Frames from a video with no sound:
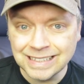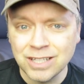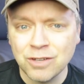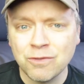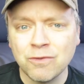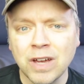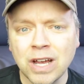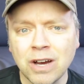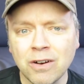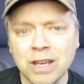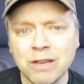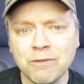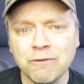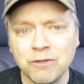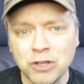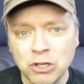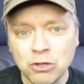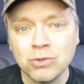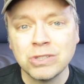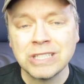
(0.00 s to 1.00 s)
the very
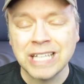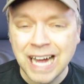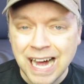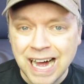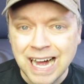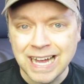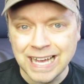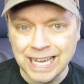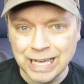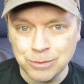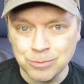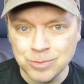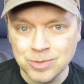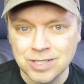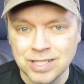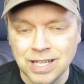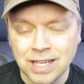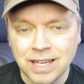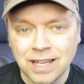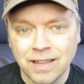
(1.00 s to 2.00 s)
few
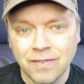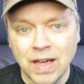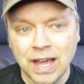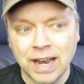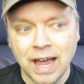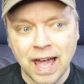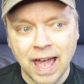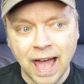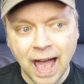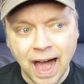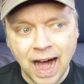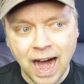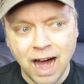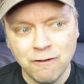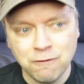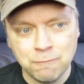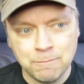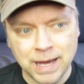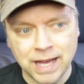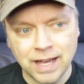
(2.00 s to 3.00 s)
times that I
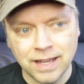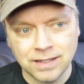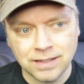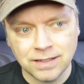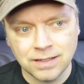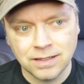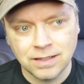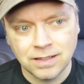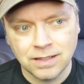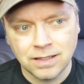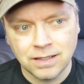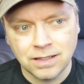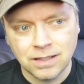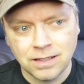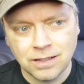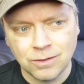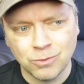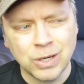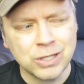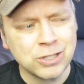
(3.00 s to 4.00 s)
have been,
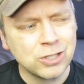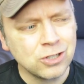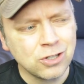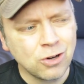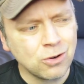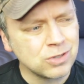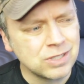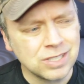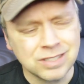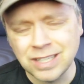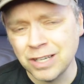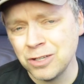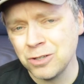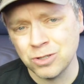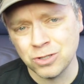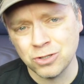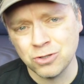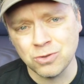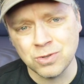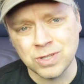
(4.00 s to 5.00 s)
well, you know, to tell you
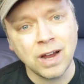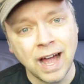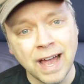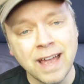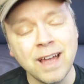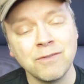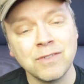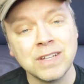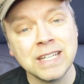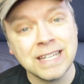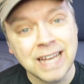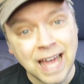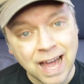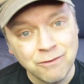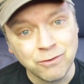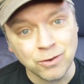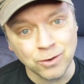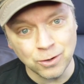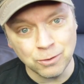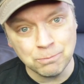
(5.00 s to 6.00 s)
the truth, I have
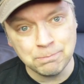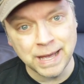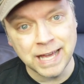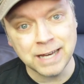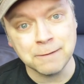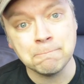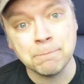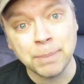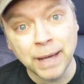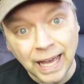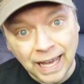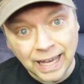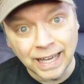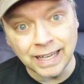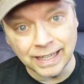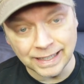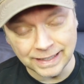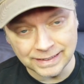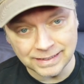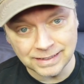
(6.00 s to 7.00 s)
never been
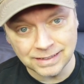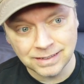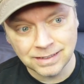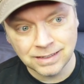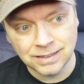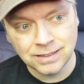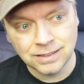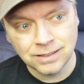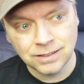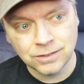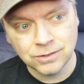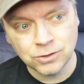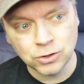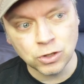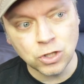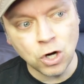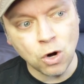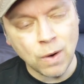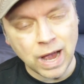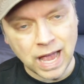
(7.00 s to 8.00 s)
paid to
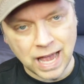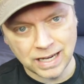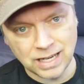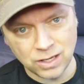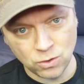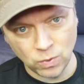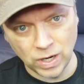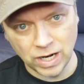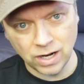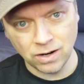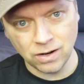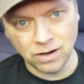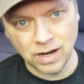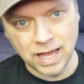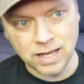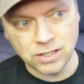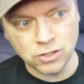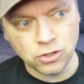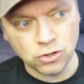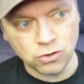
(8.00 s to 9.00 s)
go anywhere
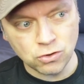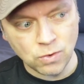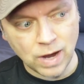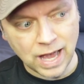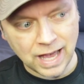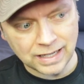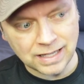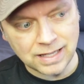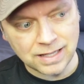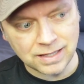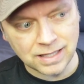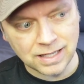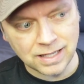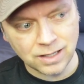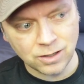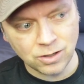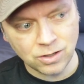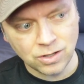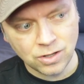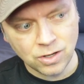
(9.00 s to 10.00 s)
and do
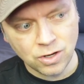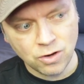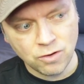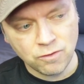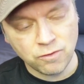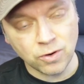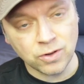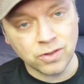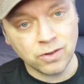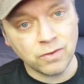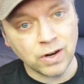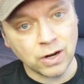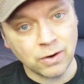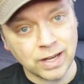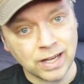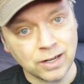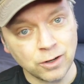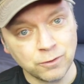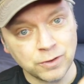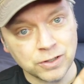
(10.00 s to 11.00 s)
anything for the
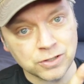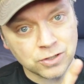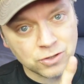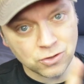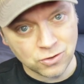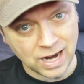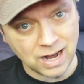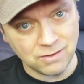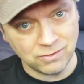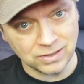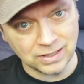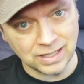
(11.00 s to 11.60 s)
very unofficial travel